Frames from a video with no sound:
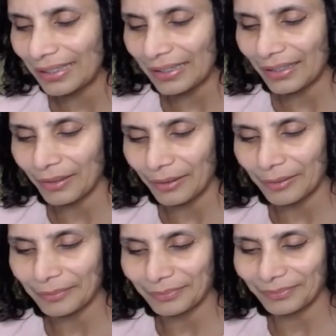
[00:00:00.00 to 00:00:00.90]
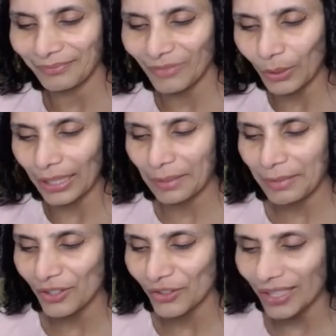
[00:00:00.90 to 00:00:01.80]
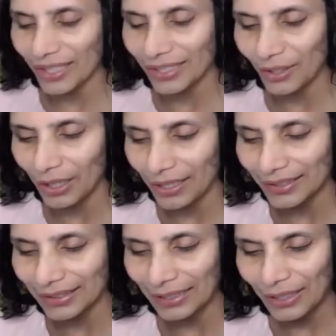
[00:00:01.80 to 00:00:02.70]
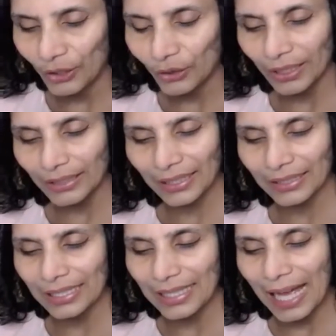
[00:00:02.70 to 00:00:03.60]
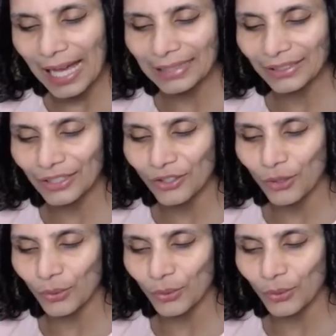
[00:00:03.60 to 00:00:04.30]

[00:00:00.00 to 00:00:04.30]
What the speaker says: let me just read it, then you'll understand. So they're saying that as to